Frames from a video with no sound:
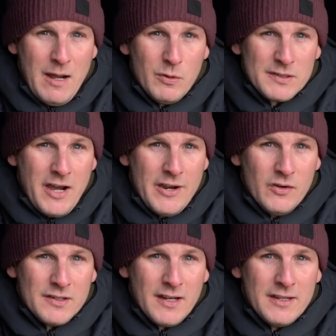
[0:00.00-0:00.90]
out what's going
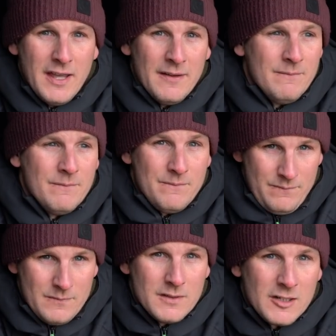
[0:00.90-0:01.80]
on. So yeah,
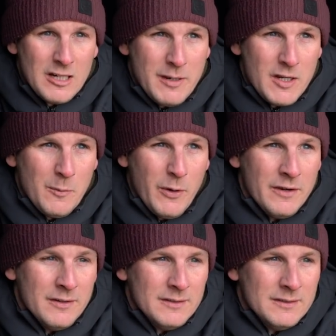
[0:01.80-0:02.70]
it's going to be a good one.